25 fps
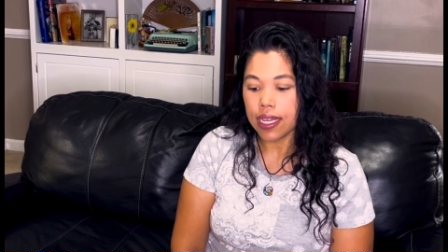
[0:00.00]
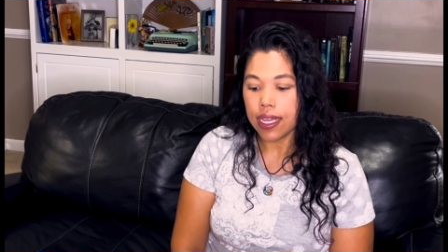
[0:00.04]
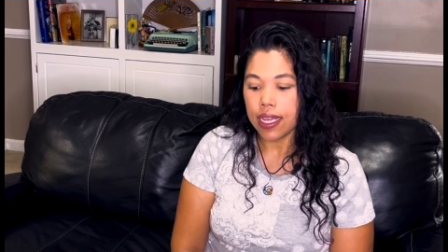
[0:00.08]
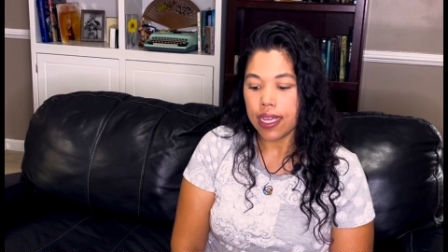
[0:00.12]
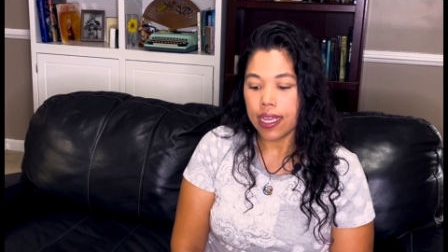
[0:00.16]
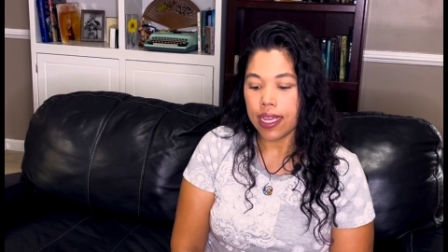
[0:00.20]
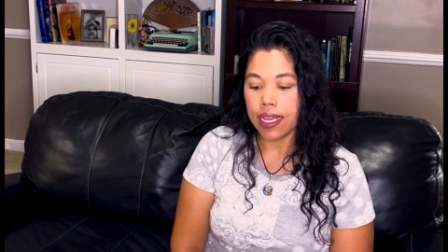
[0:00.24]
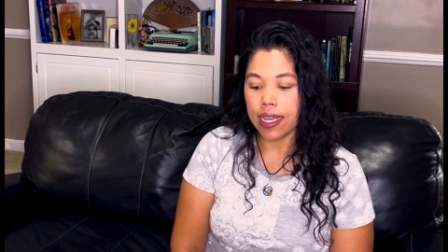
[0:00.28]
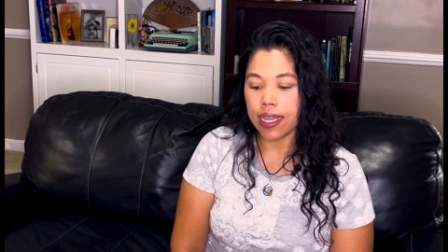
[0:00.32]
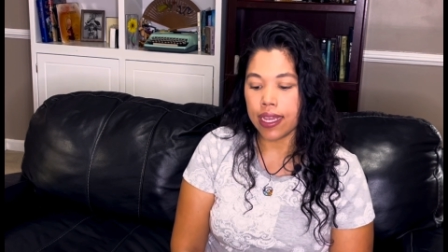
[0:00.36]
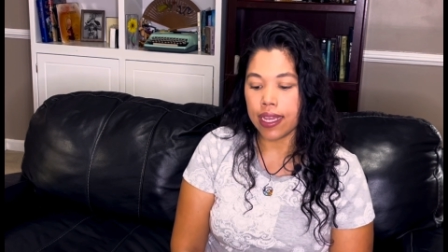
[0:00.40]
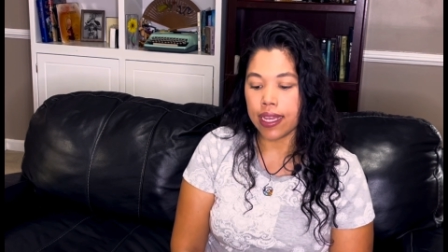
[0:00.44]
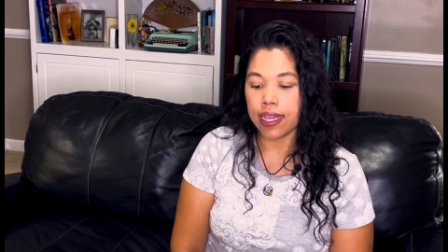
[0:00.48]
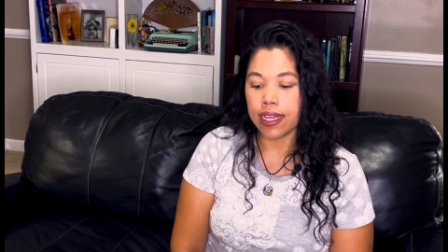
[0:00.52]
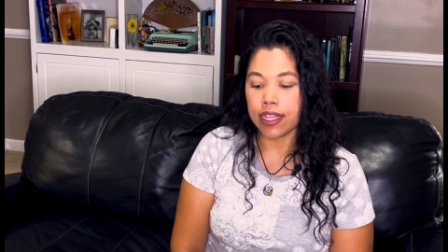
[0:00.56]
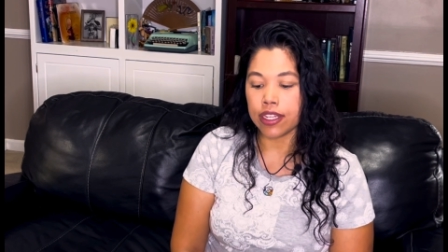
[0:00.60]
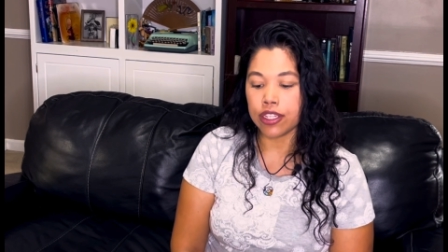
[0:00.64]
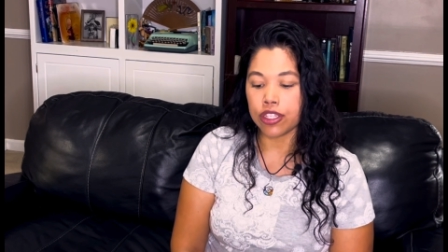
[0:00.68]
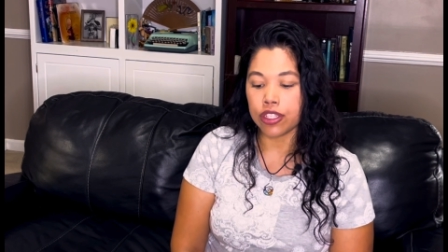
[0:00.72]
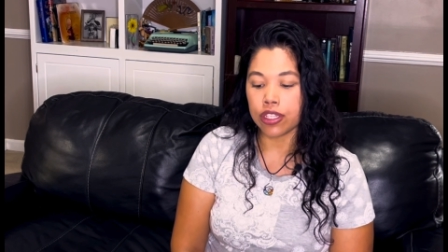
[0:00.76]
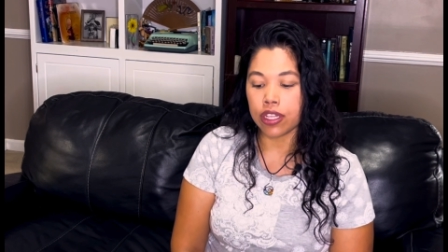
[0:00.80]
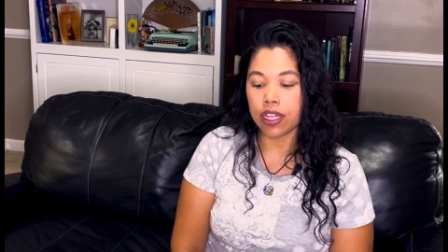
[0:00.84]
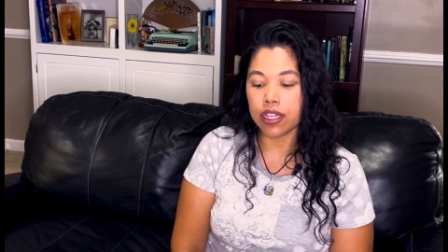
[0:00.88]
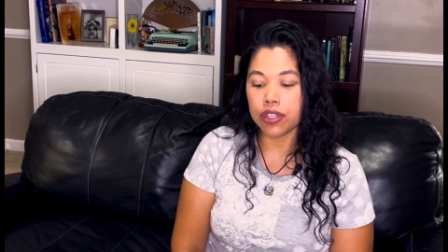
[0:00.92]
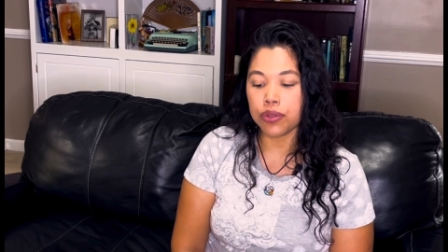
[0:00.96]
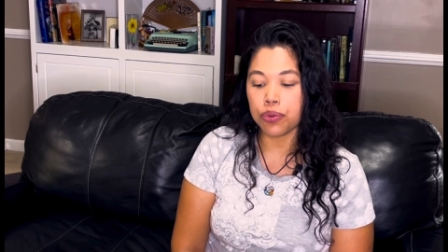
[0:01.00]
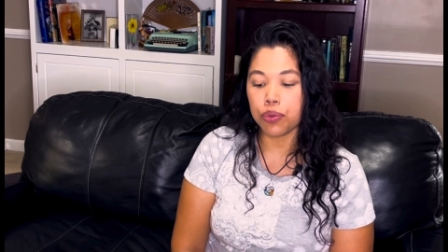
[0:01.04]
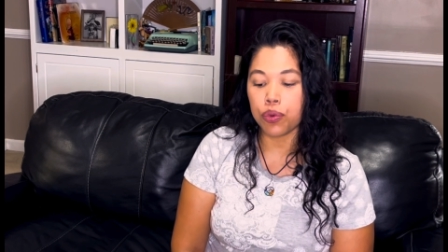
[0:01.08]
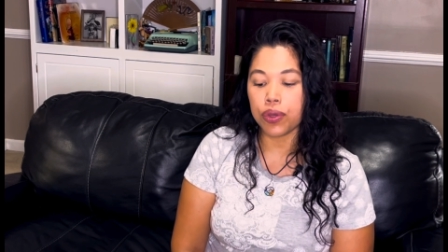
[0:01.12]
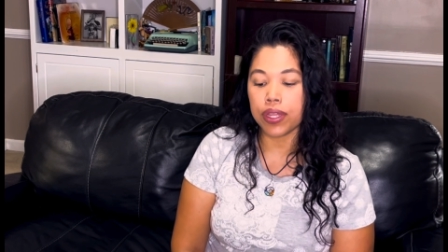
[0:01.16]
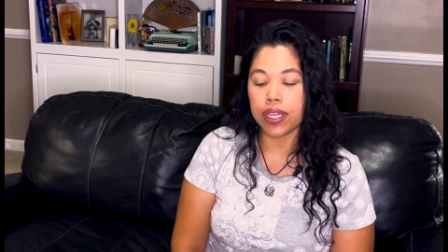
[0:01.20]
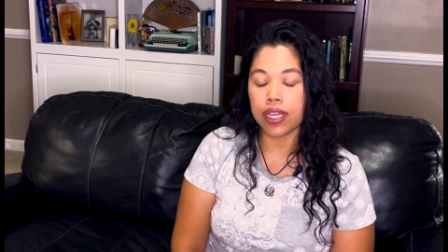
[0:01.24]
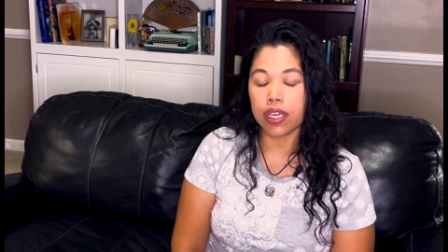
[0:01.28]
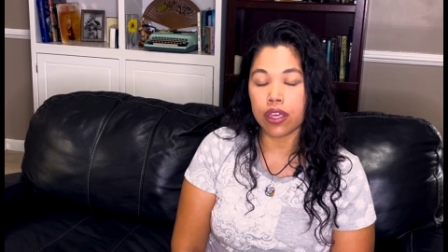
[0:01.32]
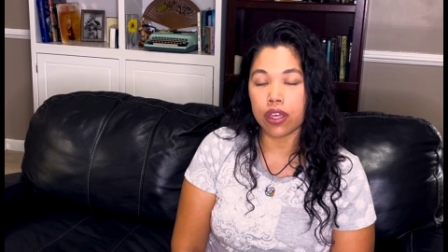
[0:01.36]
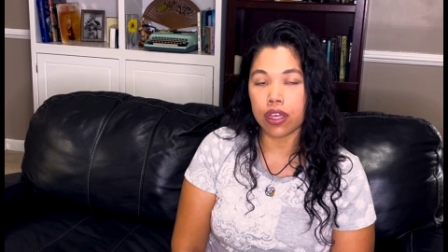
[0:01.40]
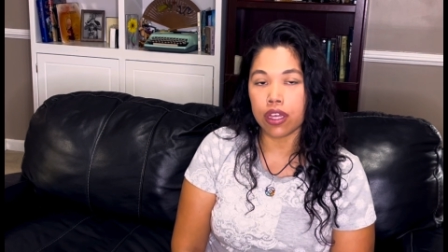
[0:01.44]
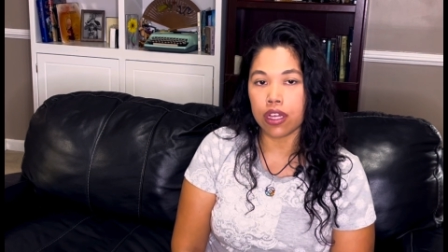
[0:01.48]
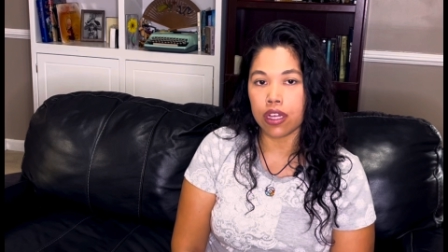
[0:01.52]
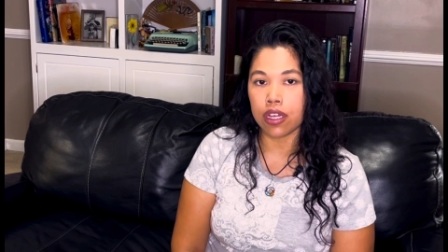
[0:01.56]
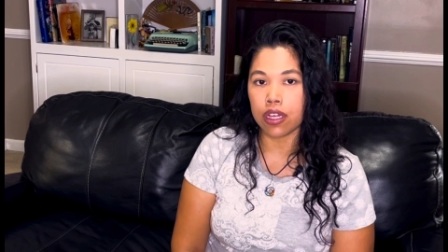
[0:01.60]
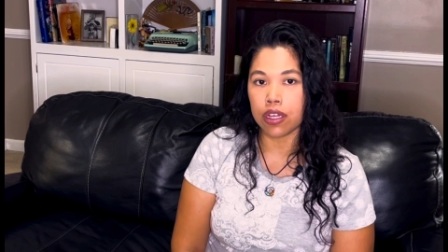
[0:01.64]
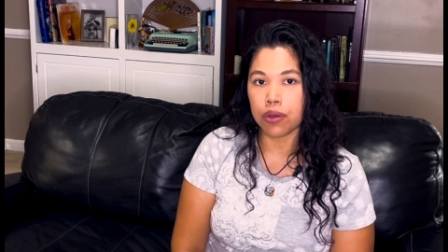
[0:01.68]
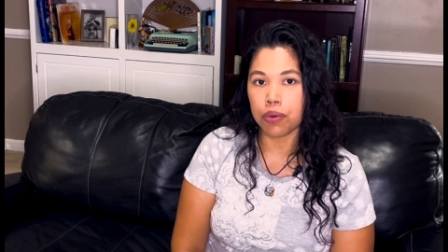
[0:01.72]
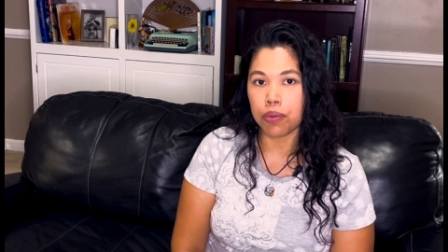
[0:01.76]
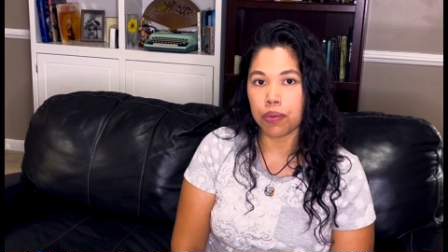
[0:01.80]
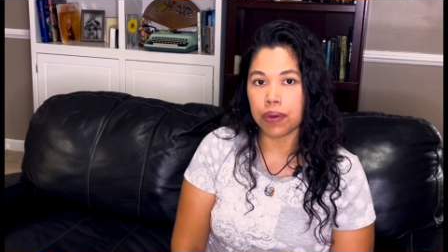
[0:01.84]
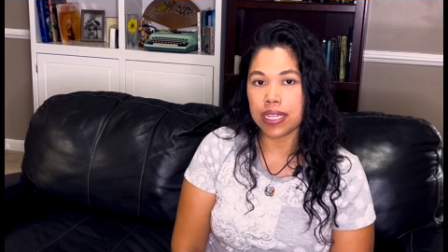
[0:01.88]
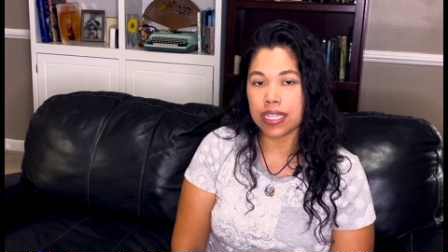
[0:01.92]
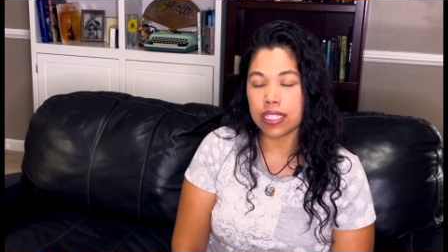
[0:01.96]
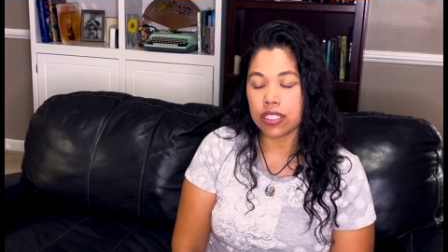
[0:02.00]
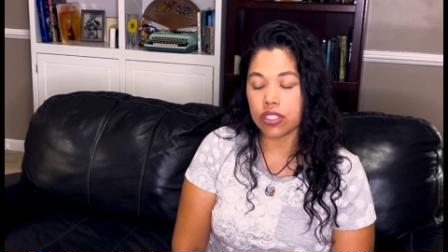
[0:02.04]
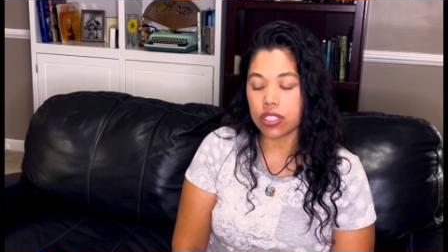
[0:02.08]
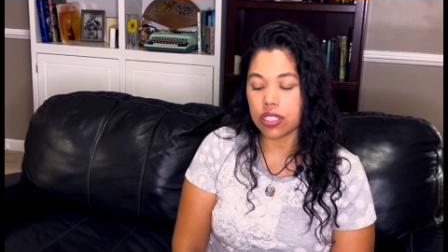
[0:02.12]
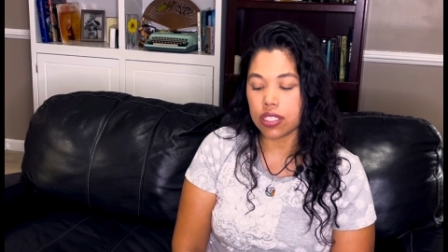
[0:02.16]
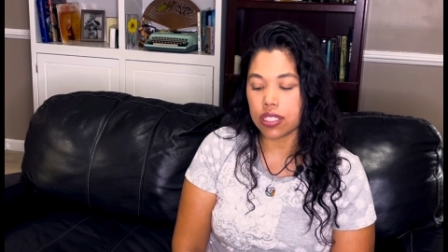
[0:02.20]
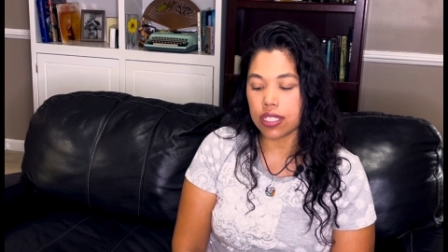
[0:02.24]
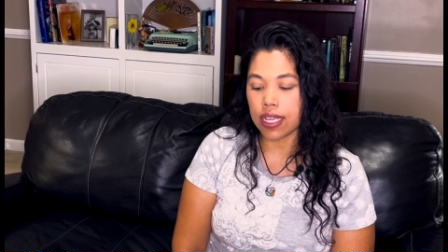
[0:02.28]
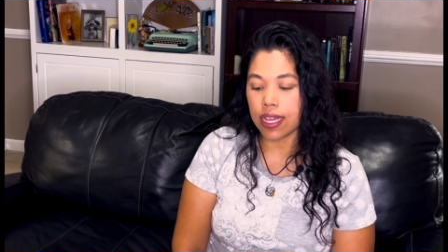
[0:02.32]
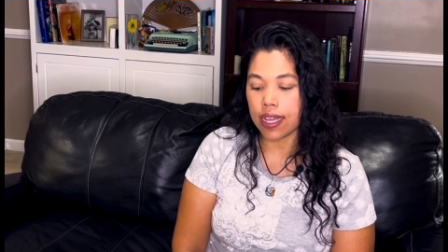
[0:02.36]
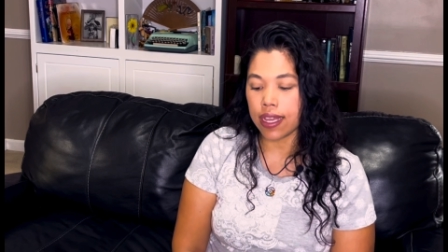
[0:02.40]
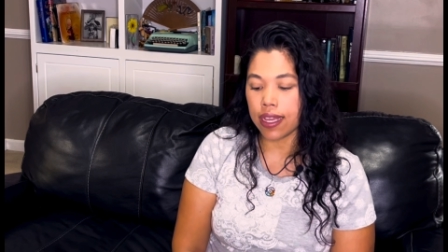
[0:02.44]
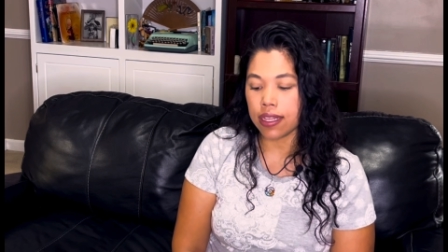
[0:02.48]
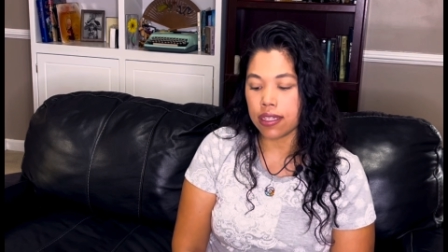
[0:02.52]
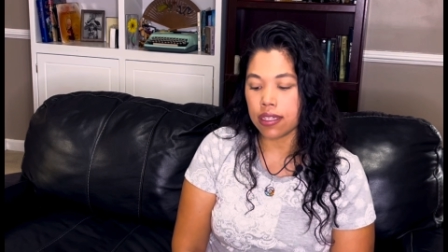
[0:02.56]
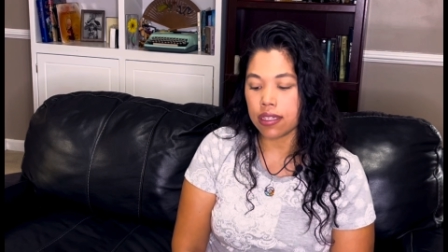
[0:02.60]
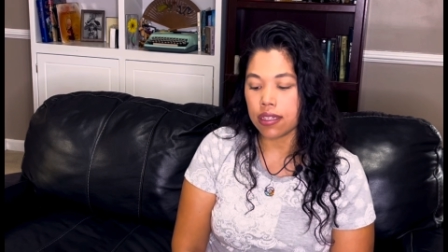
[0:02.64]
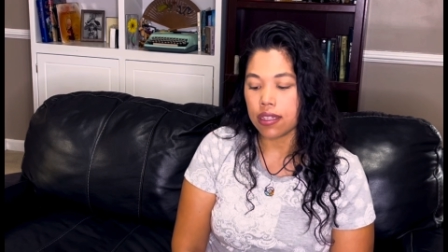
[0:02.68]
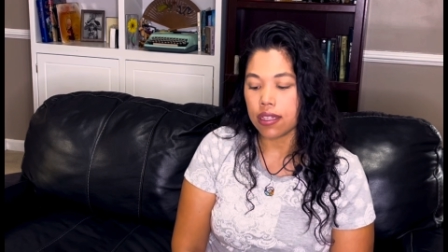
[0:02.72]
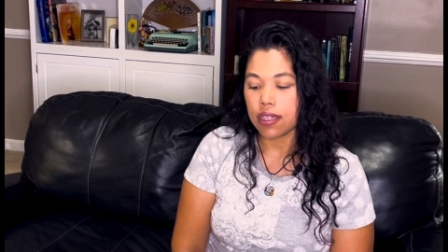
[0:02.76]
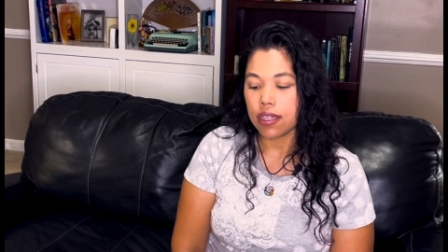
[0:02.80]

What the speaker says: and Ludwig Wittgenstein,